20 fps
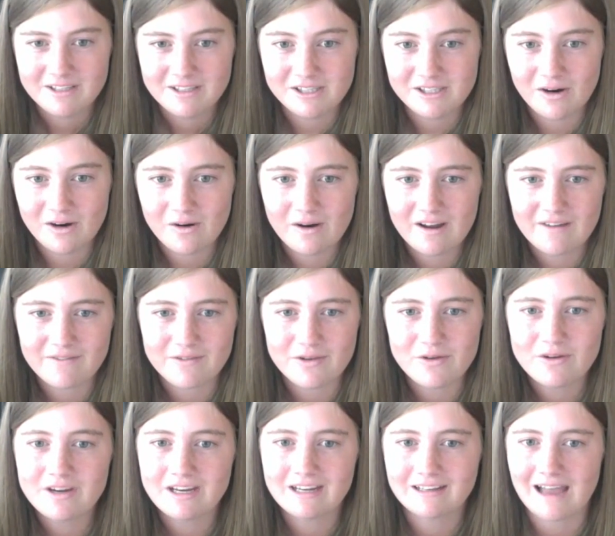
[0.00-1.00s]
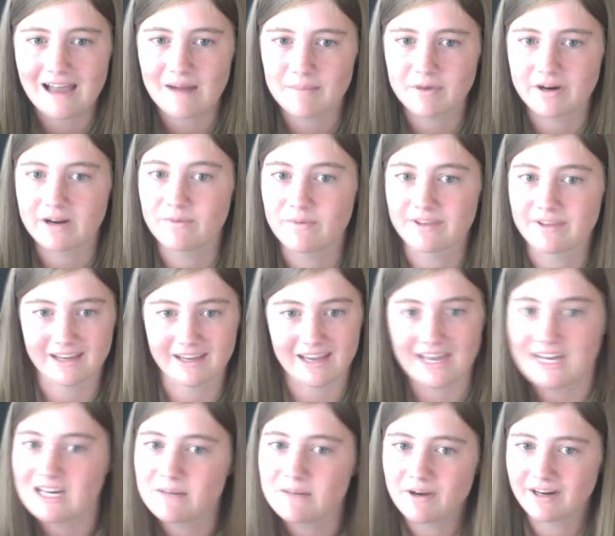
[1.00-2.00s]
So if you could collaborate with like
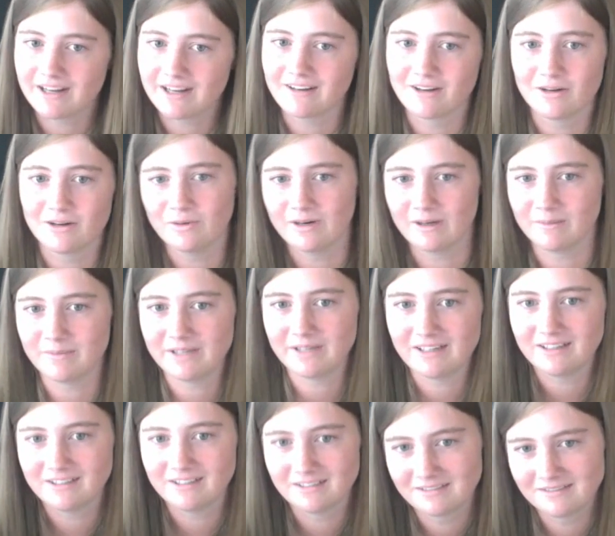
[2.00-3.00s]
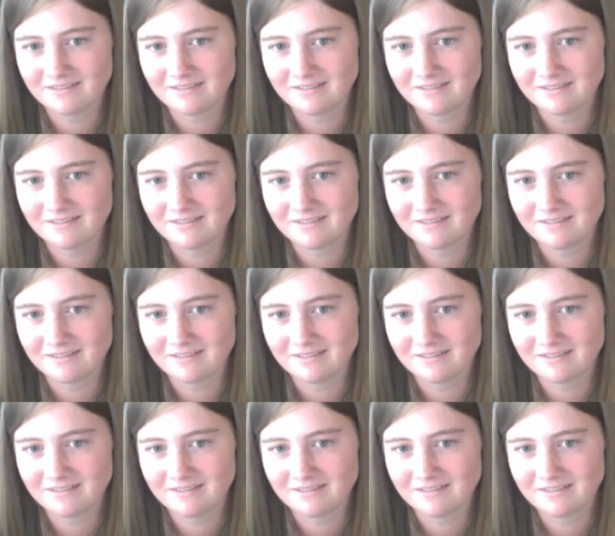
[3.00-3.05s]
anybody, who would it be?